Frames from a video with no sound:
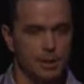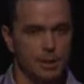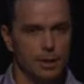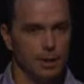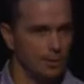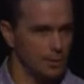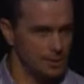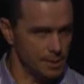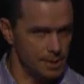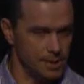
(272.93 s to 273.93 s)
in an
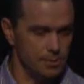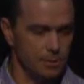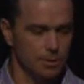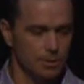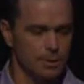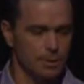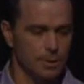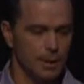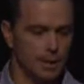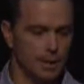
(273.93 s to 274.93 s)
ICT world
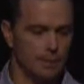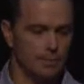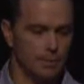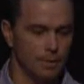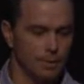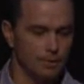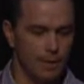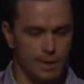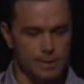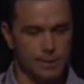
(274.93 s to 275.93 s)
of
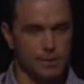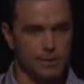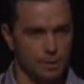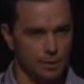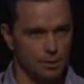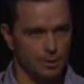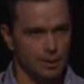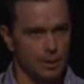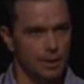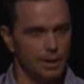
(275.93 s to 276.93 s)
access,
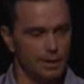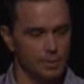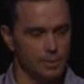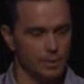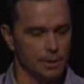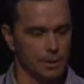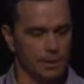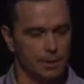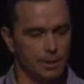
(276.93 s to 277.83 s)
security and usability.